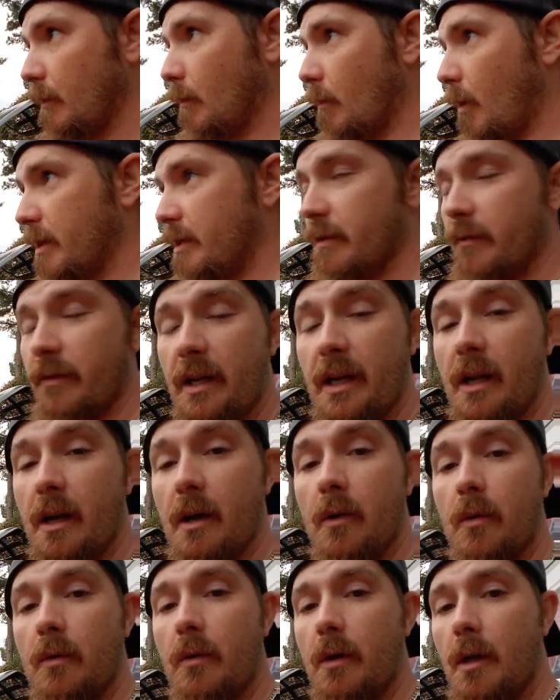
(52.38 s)
watch the
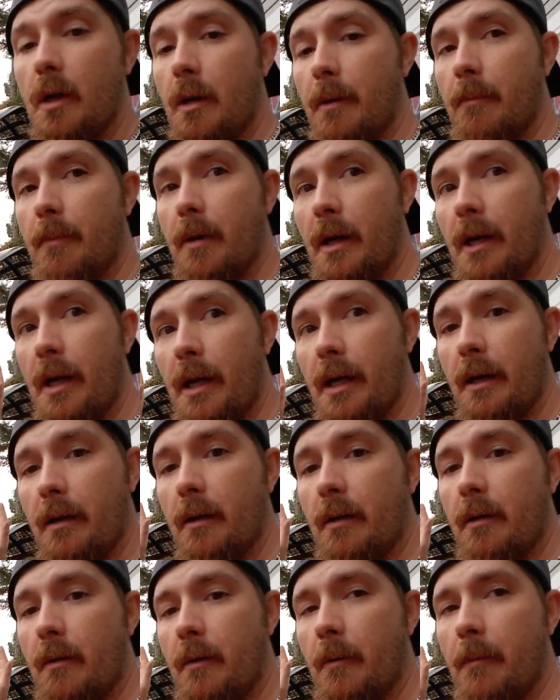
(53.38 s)
video. But
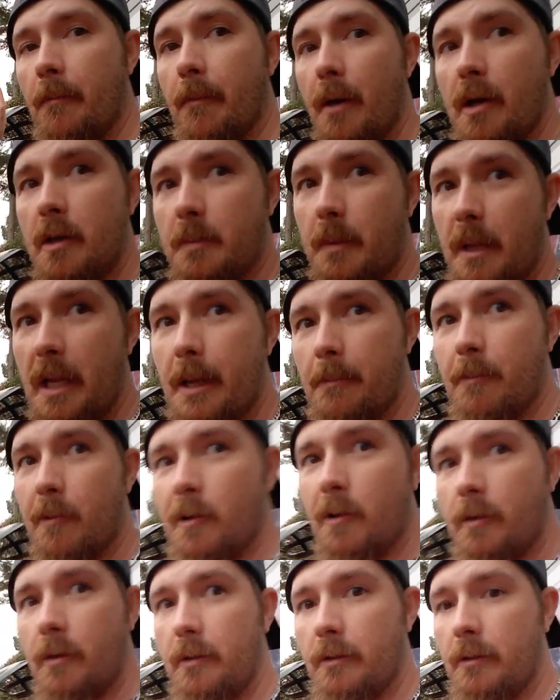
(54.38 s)
most
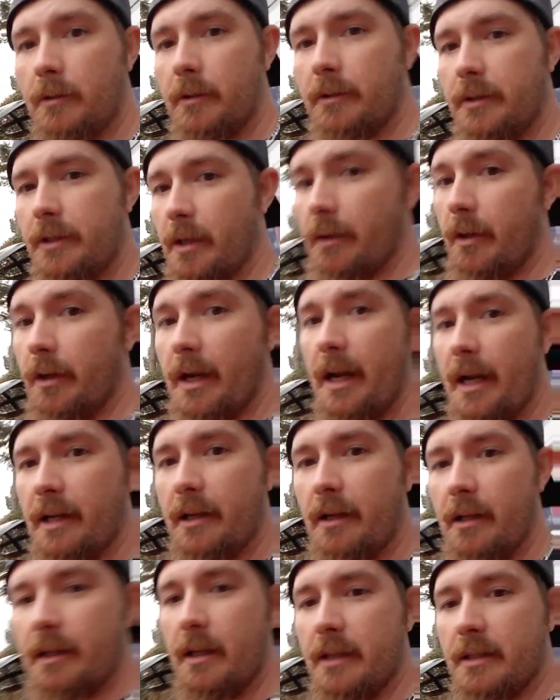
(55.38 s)
people don't know how
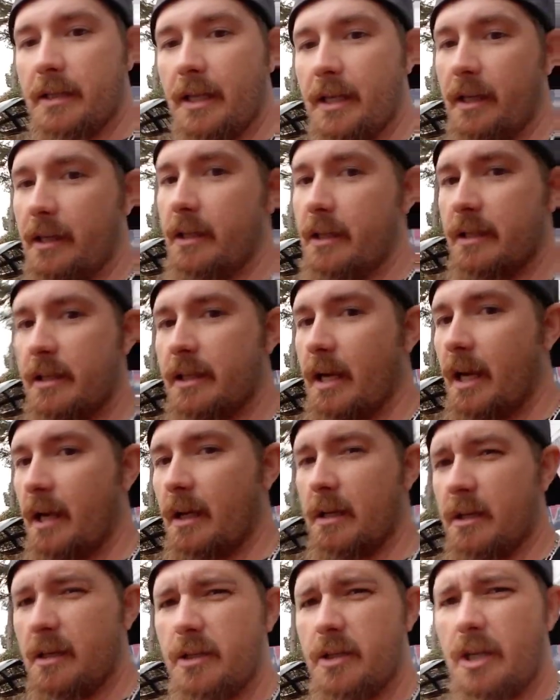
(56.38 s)
to do this. They just
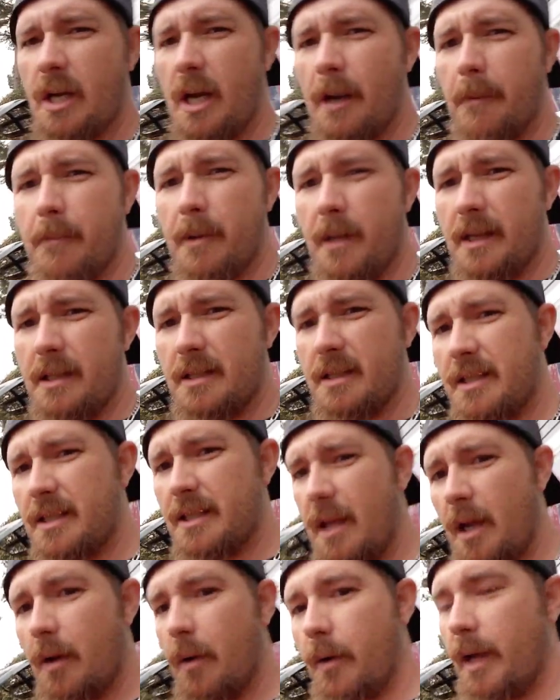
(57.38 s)
take it to the shop, but it's
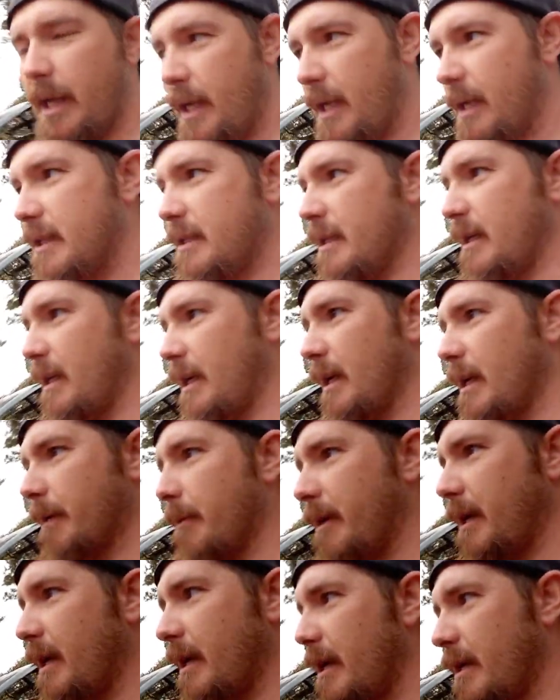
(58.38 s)
so easy. I
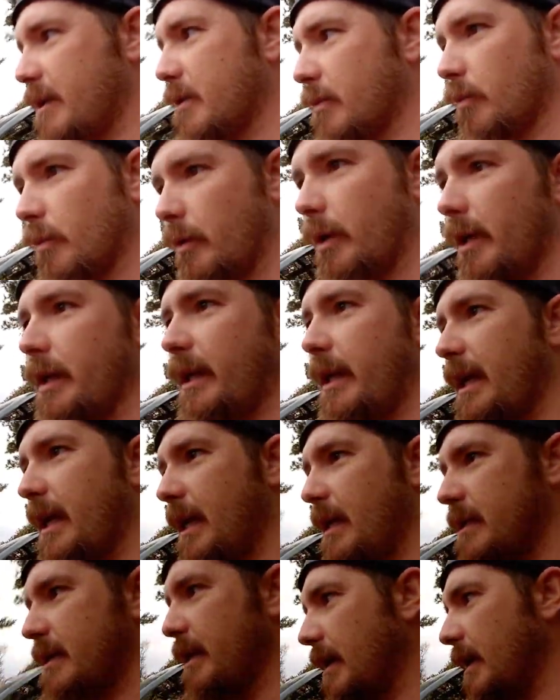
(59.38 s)
mean, it is really
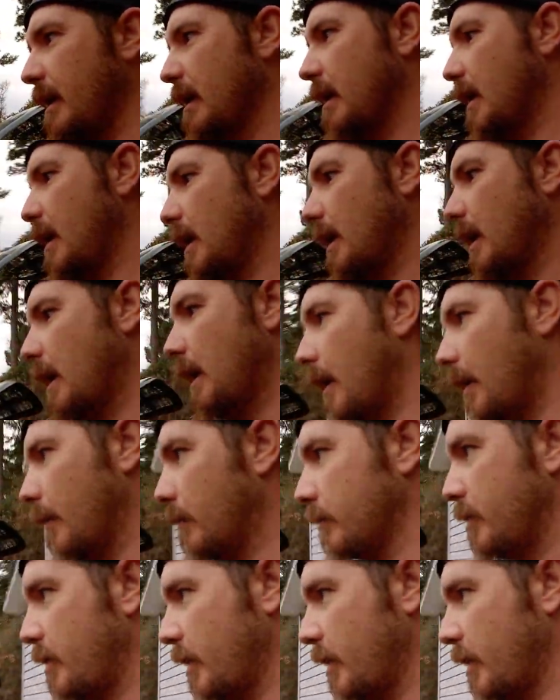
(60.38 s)
easy. I'm going